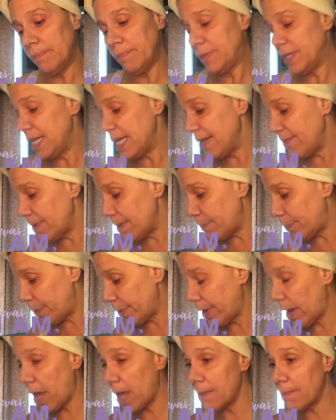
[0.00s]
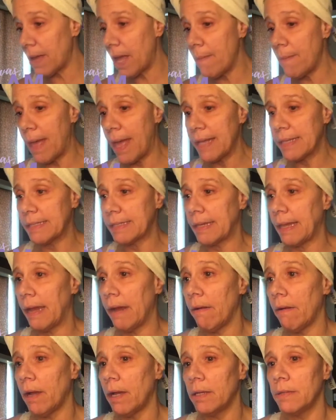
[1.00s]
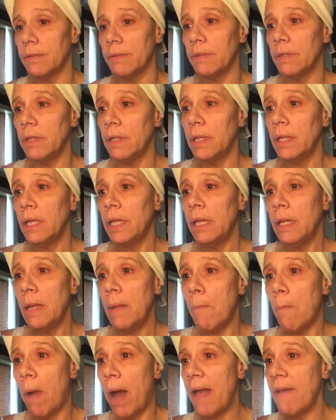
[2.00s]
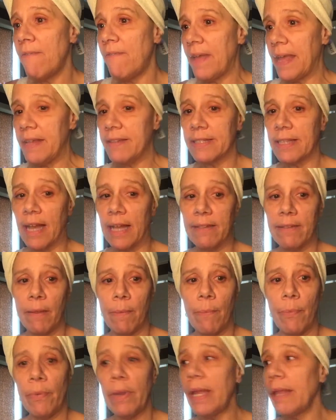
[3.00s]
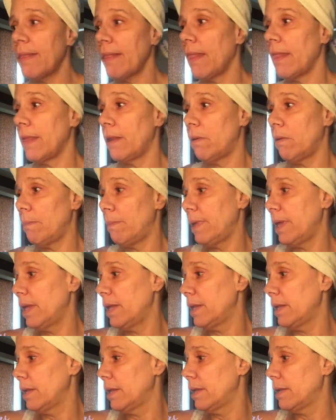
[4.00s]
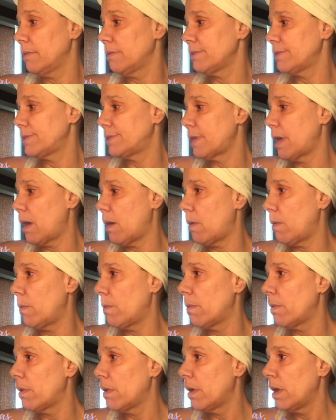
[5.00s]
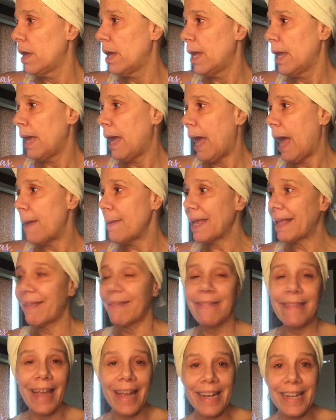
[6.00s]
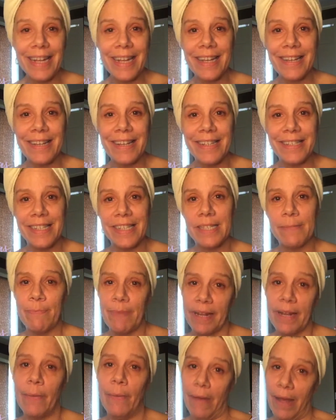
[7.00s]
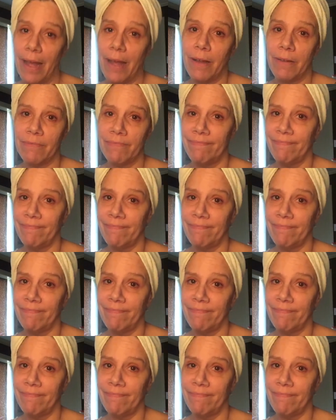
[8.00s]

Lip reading: Didn't even put on my mascara. My face got to breathe a little bit. So I'm excited because it's been a while.